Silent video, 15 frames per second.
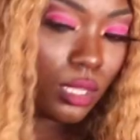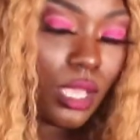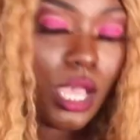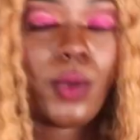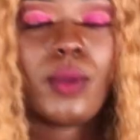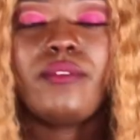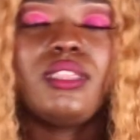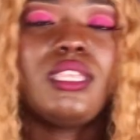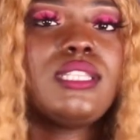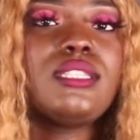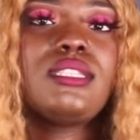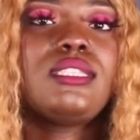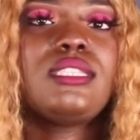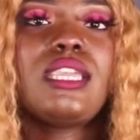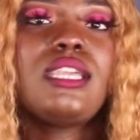However they
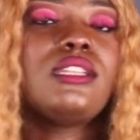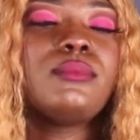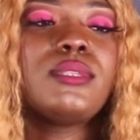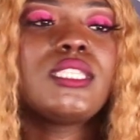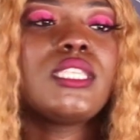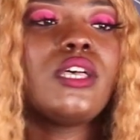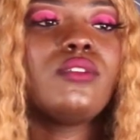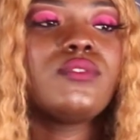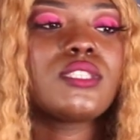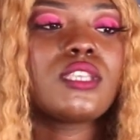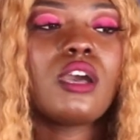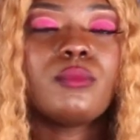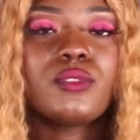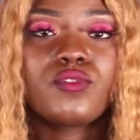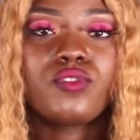sustain themselves
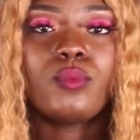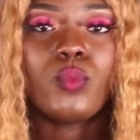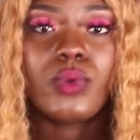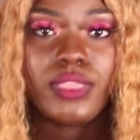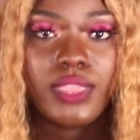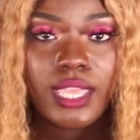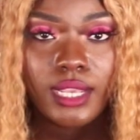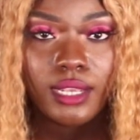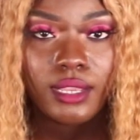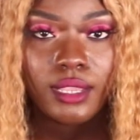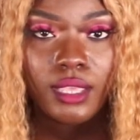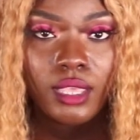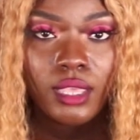comes from within.